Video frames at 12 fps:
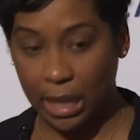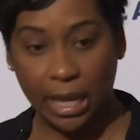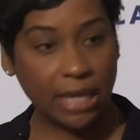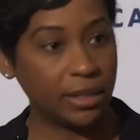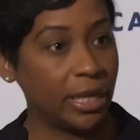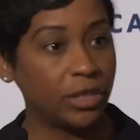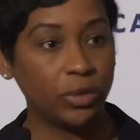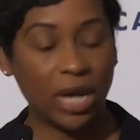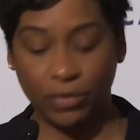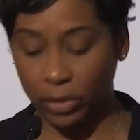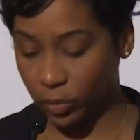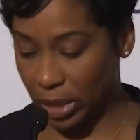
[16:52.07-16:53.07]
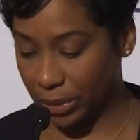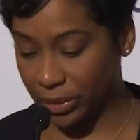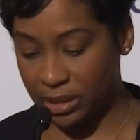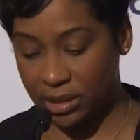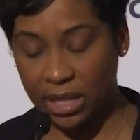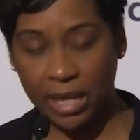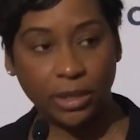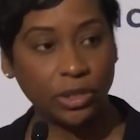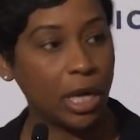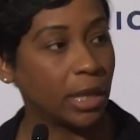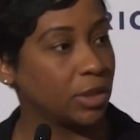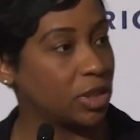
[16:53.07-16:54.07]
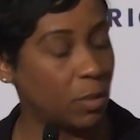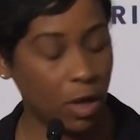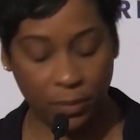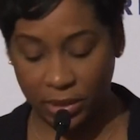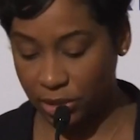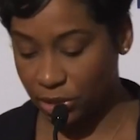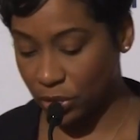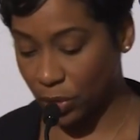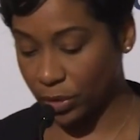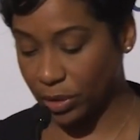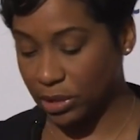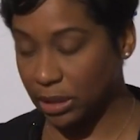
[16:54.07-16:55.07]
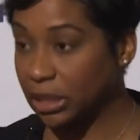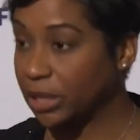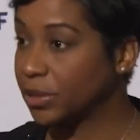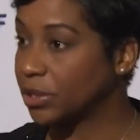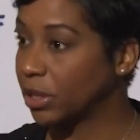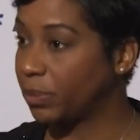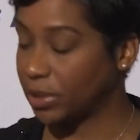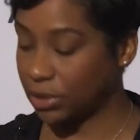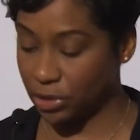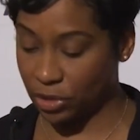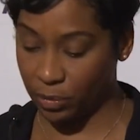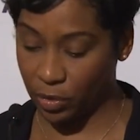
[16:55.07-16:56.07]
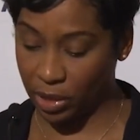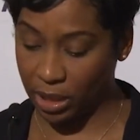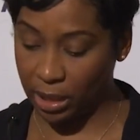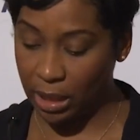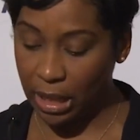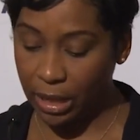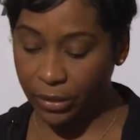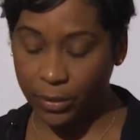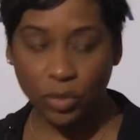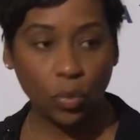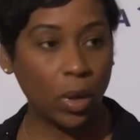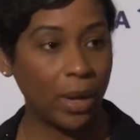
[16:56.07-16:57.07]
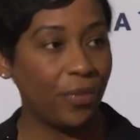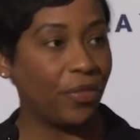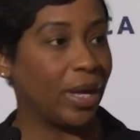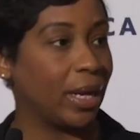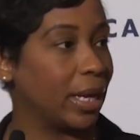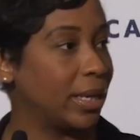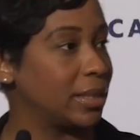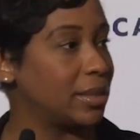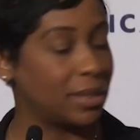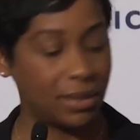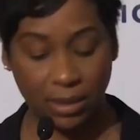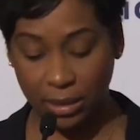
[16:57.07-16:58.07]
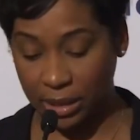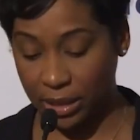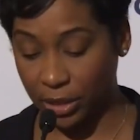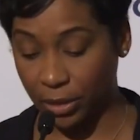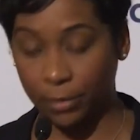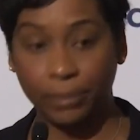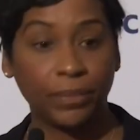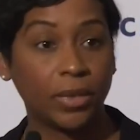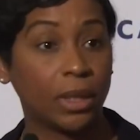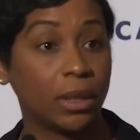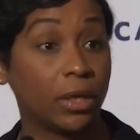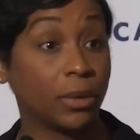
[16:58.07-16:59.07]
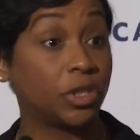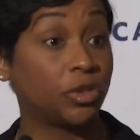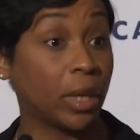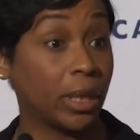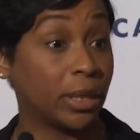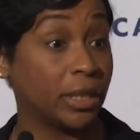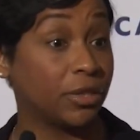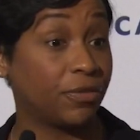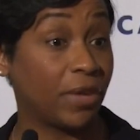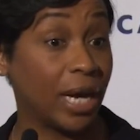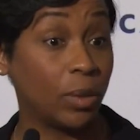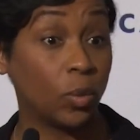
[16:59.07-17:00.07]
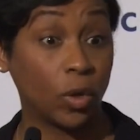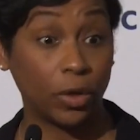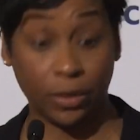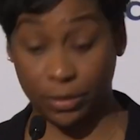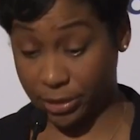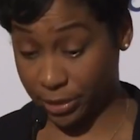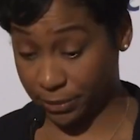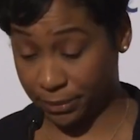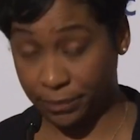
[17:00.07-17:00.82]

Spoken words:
As I travel around this state and talk to small business owners and leaders in the business community, there is one thing I consistently hear. They're struggling to find workers.